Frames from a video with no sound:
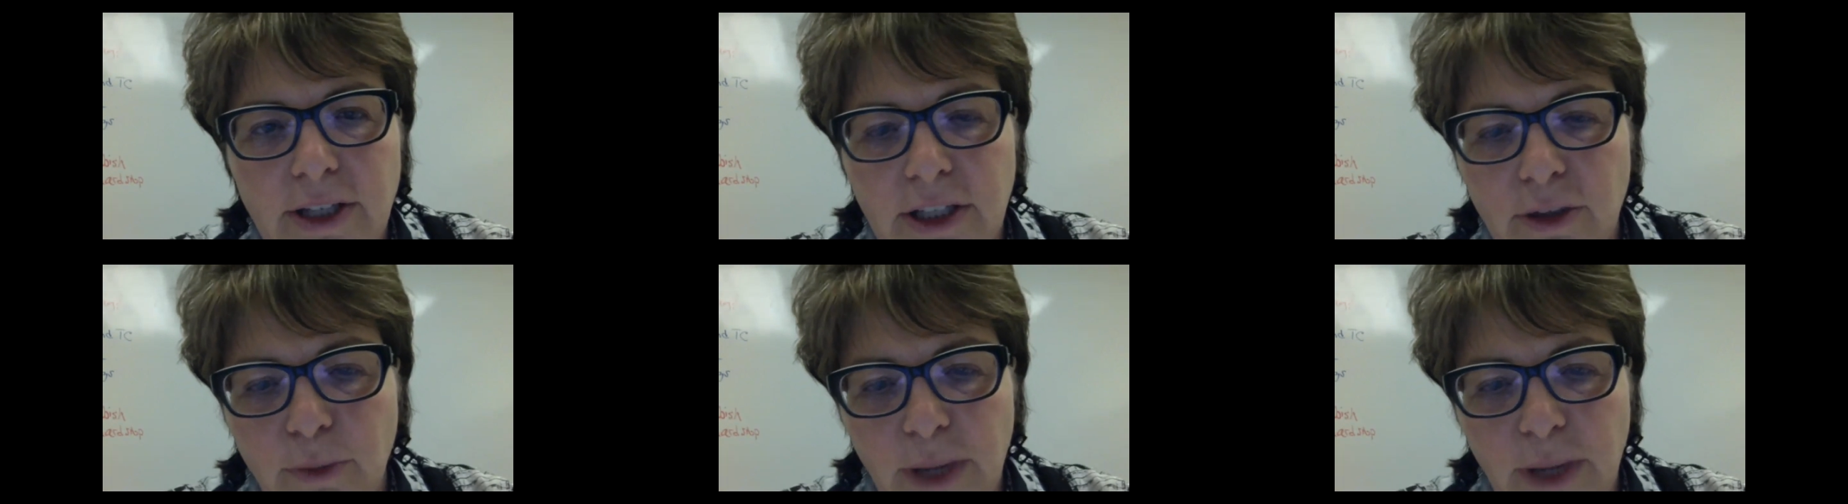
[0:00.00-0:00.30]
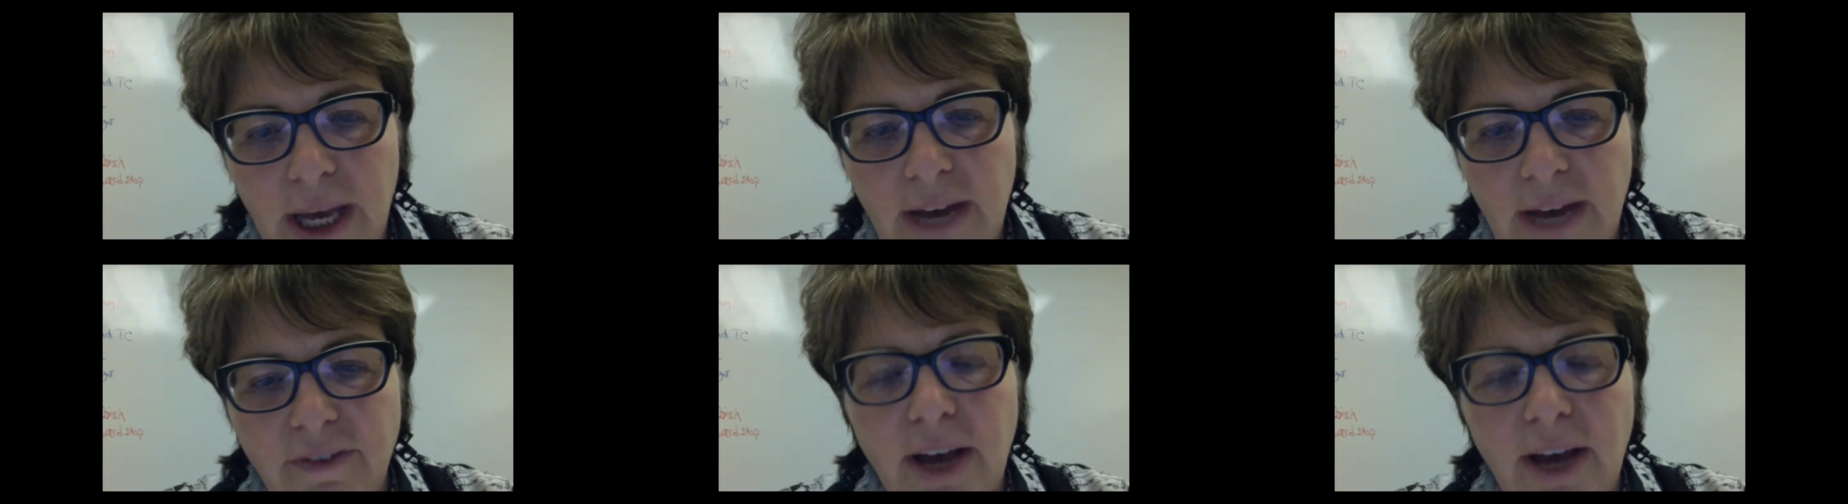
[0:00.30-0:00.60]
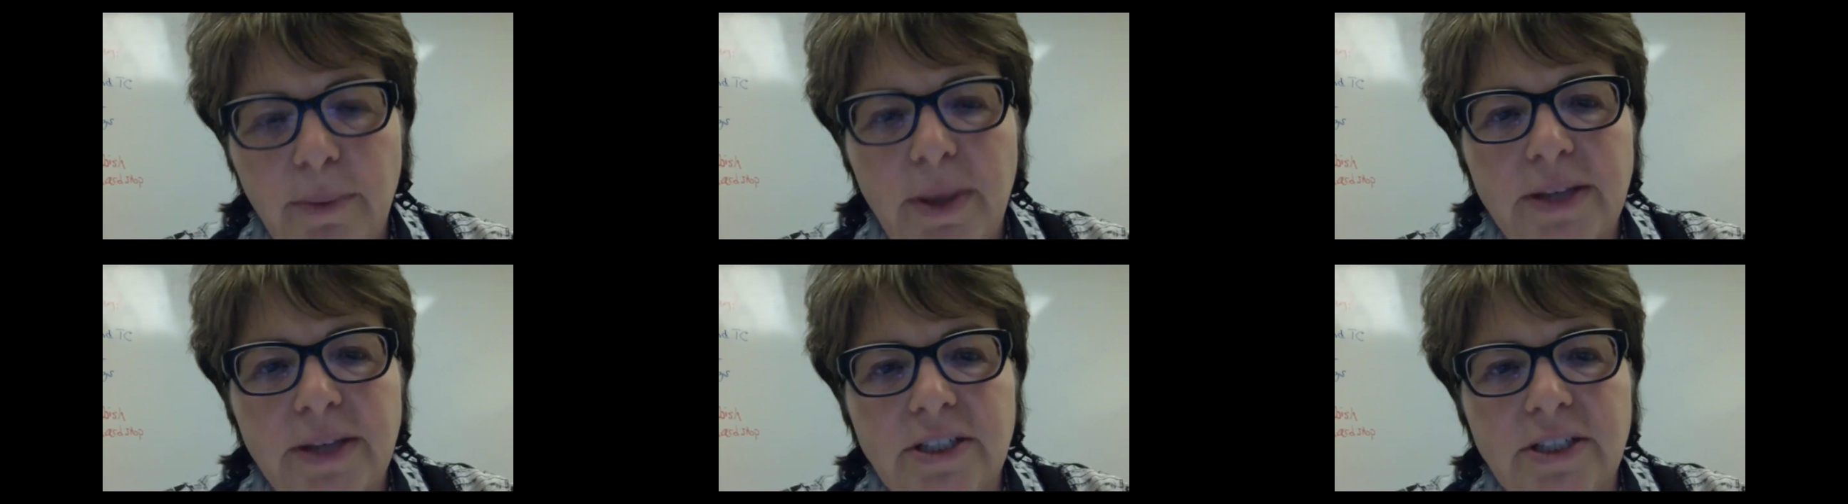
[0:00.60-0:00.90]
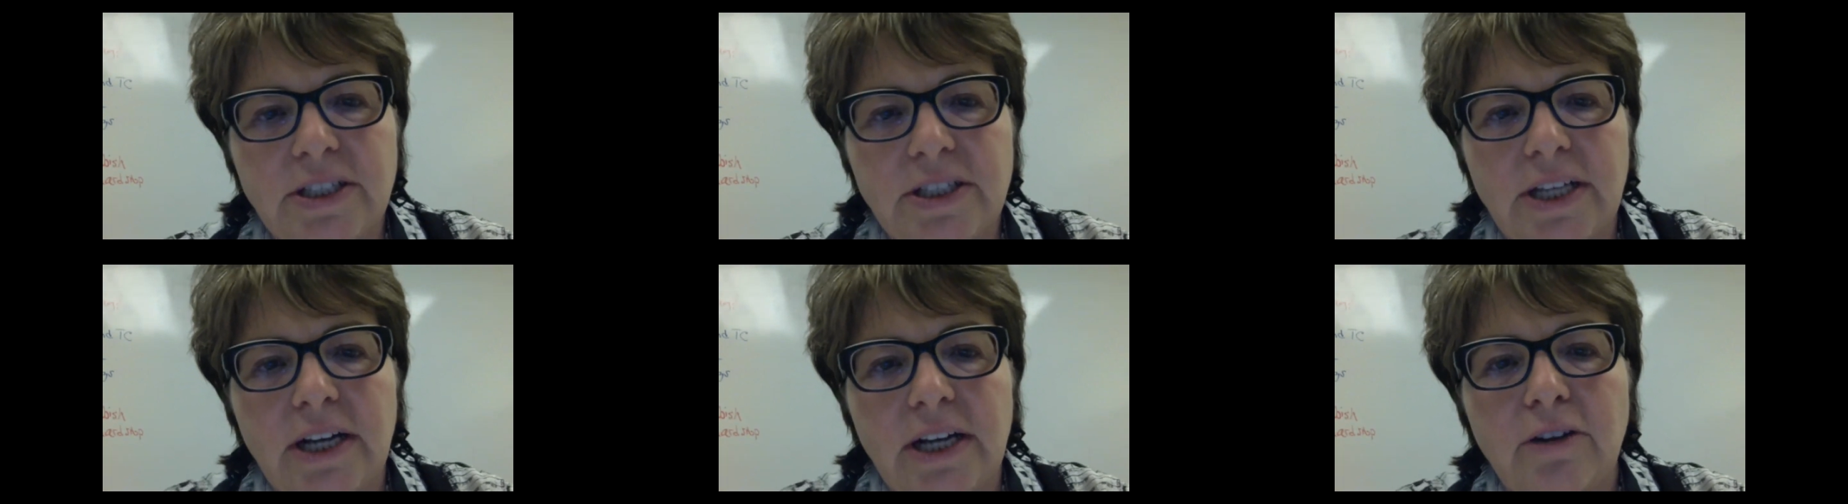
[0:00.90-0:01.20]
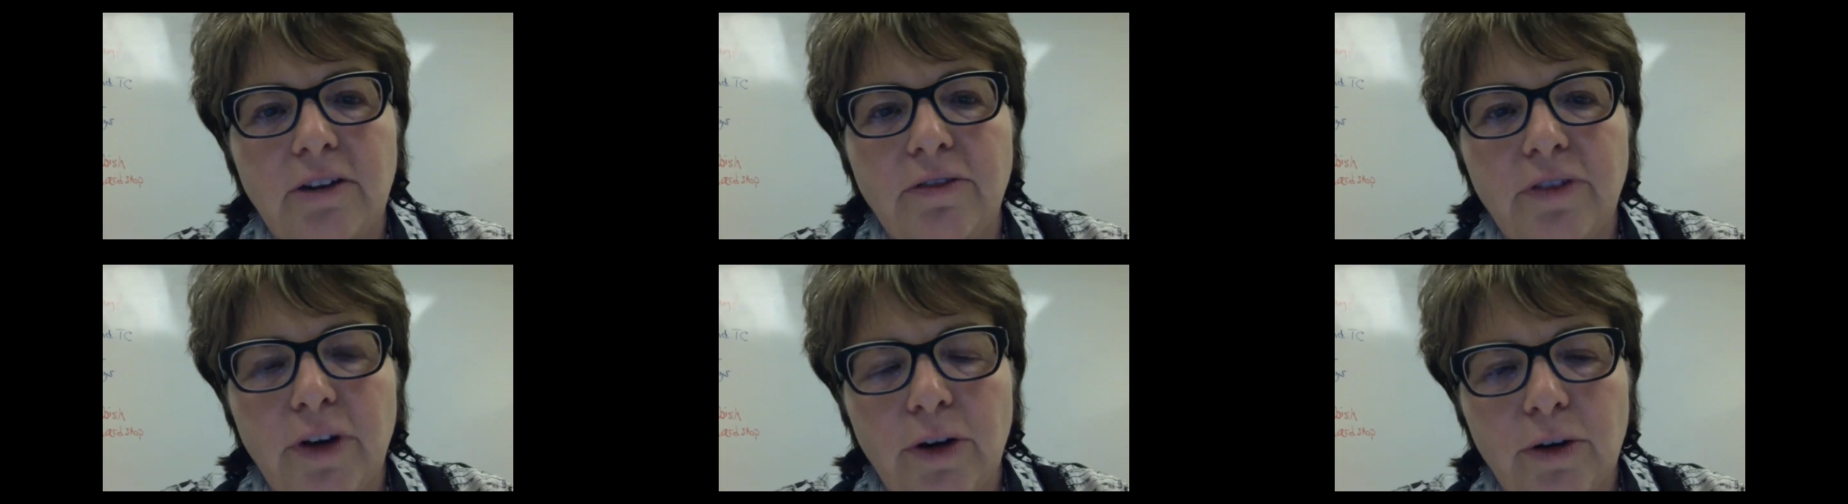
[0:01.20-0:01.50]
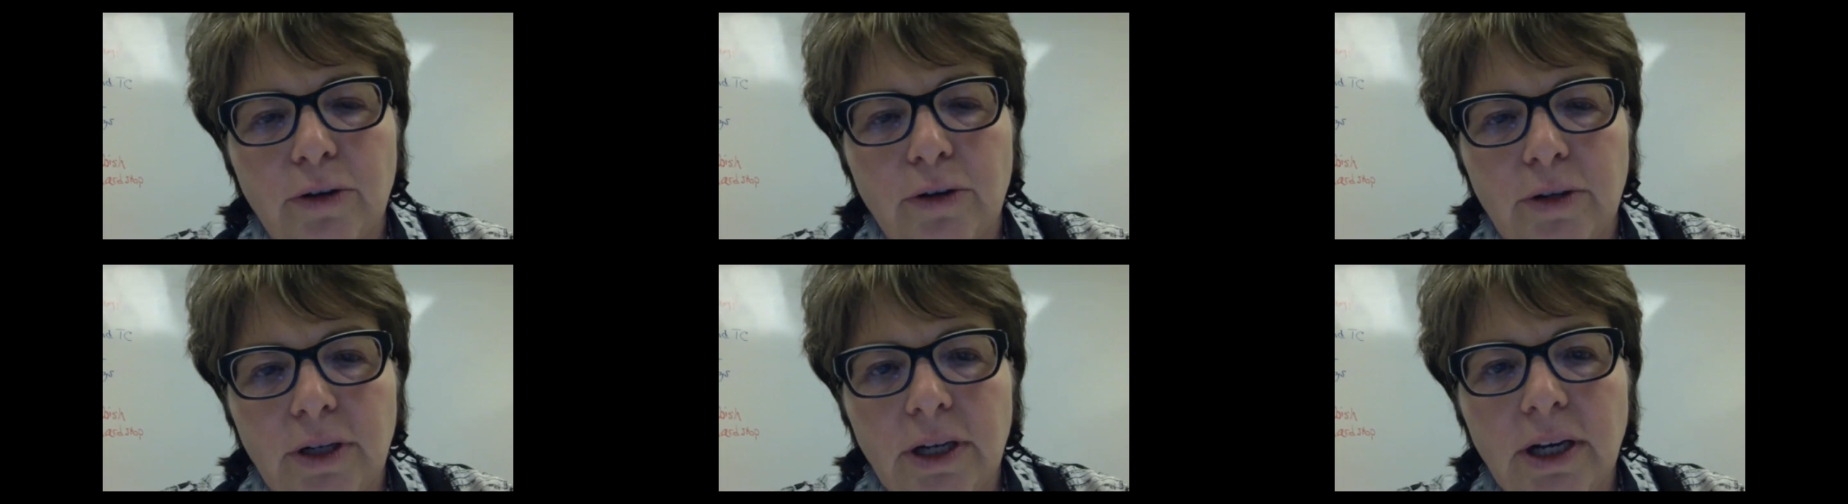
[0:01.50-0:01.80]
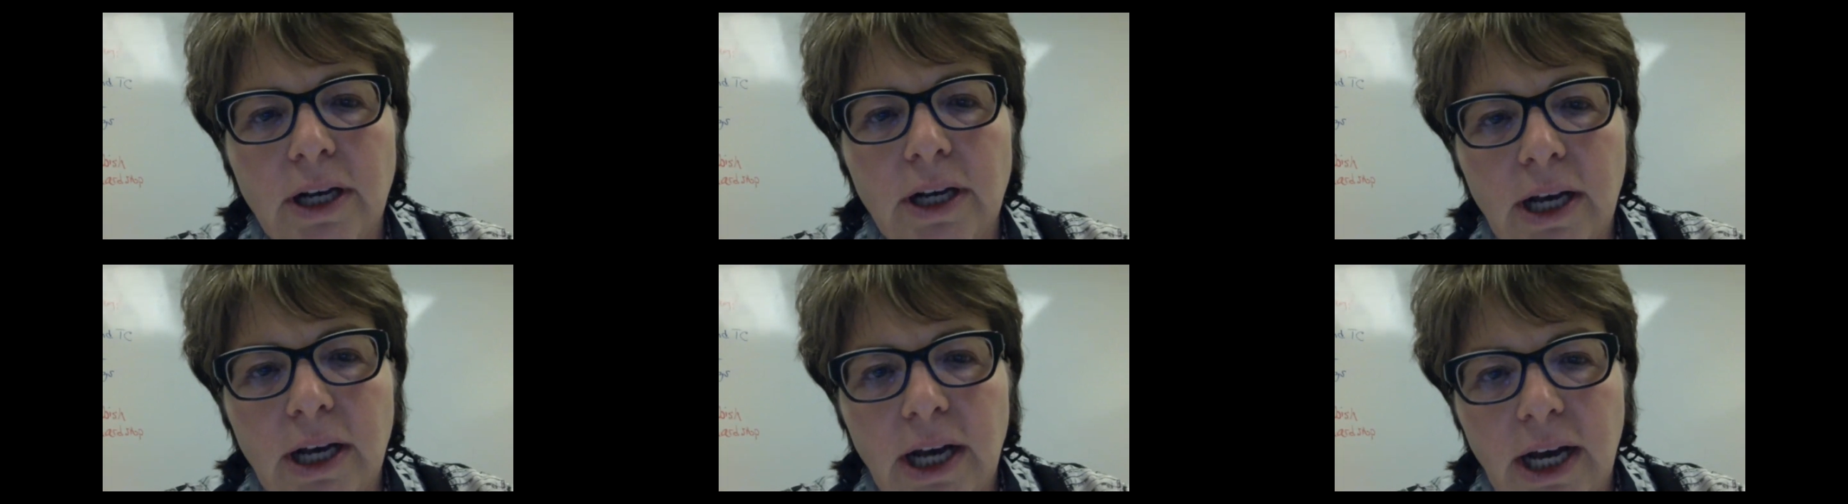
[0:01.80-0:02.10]
You know, we have iMessages on our phone.
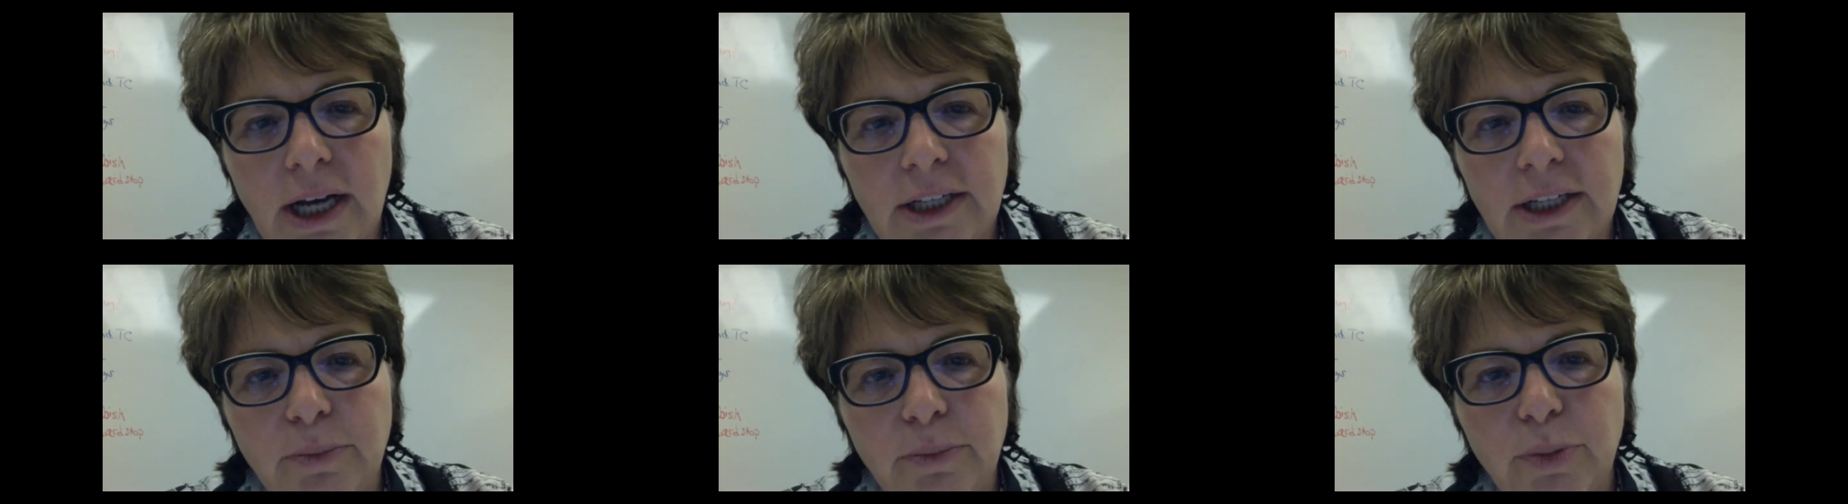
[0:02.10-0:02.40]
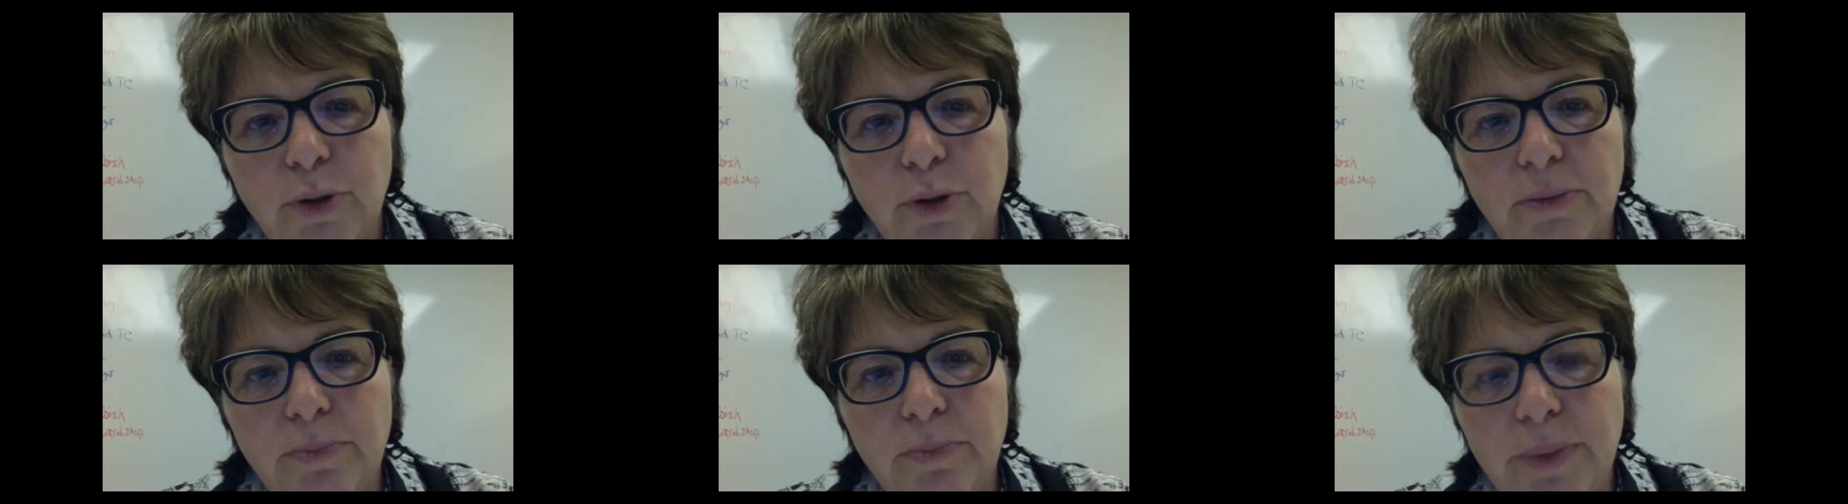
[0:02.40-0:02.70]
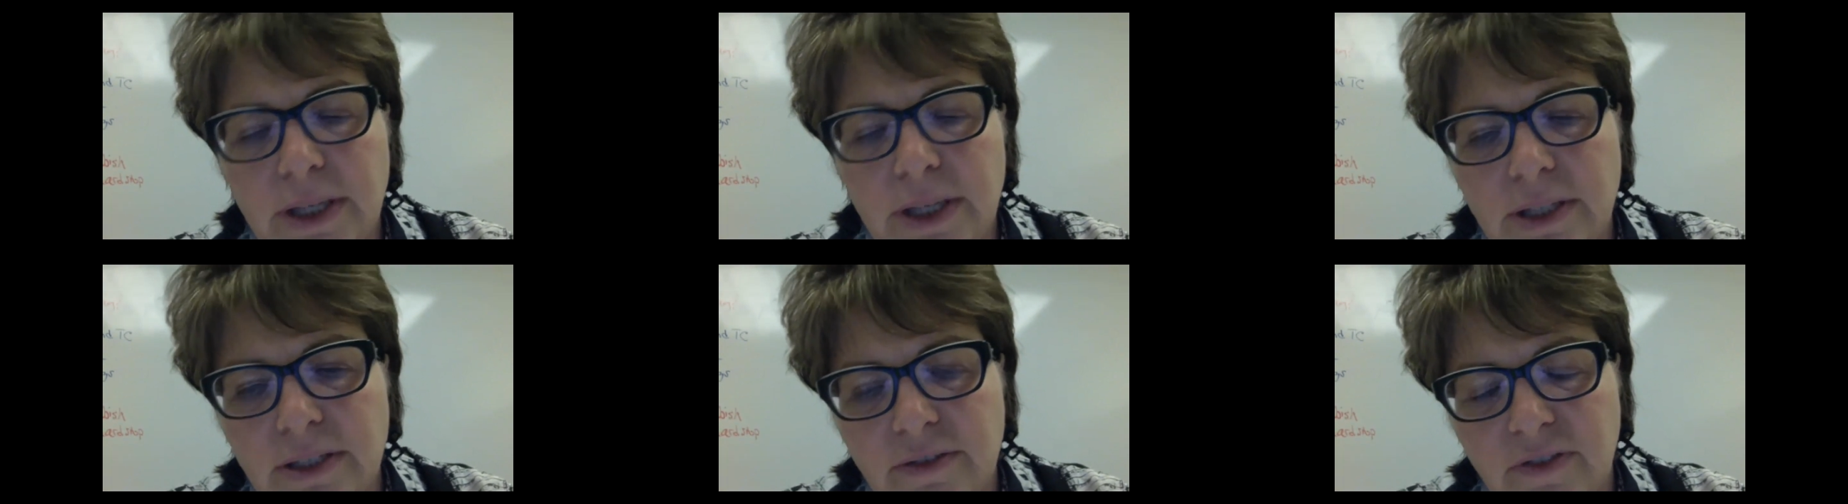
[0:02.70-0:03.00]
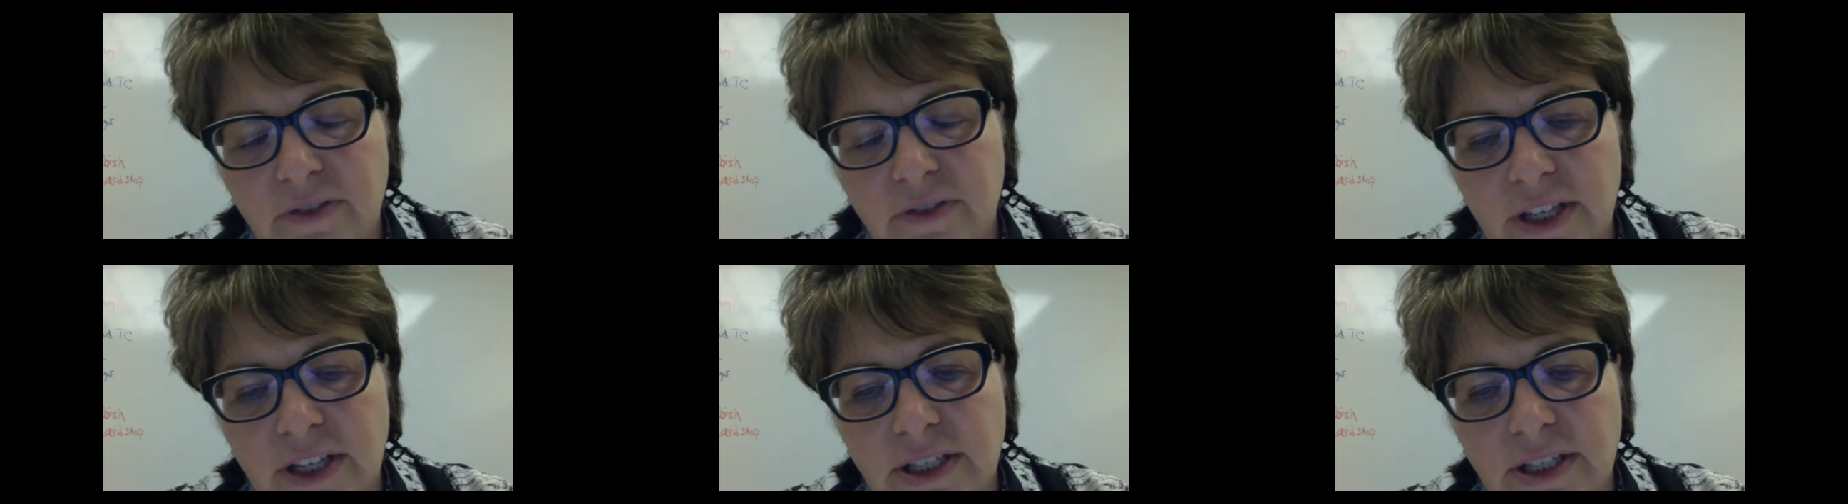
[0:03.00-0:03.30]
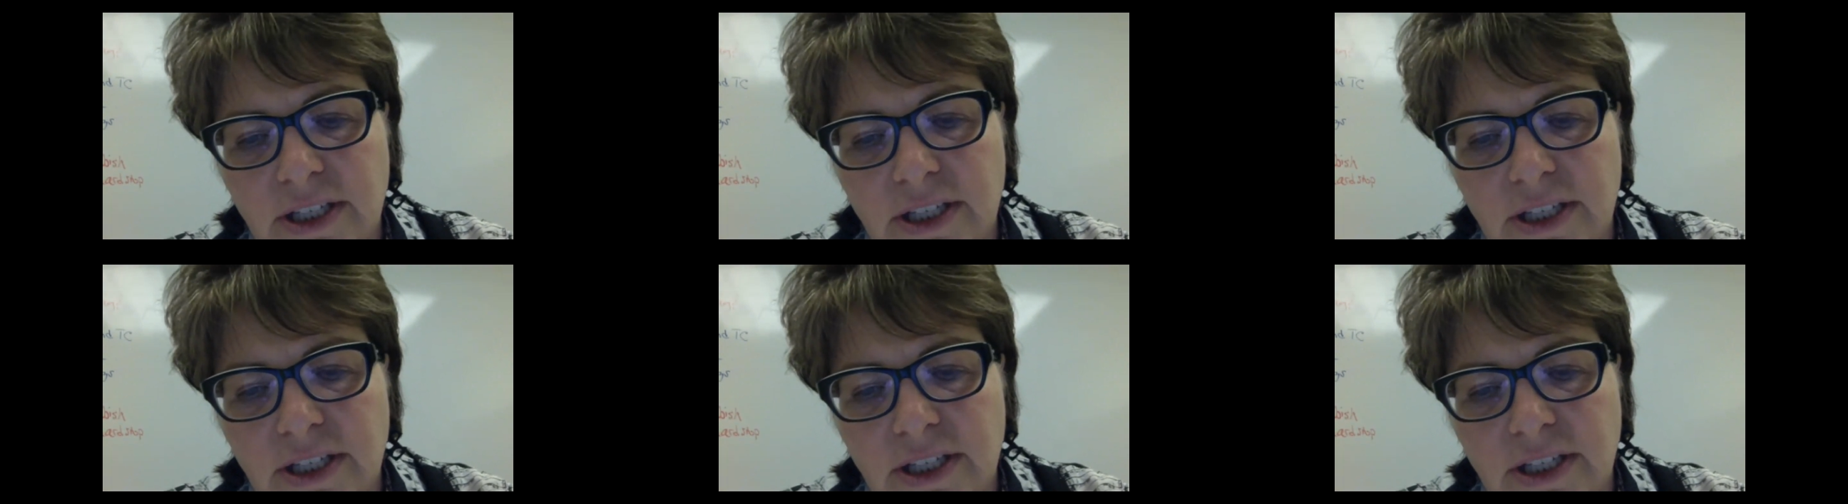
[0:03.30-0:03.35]
An important piece of this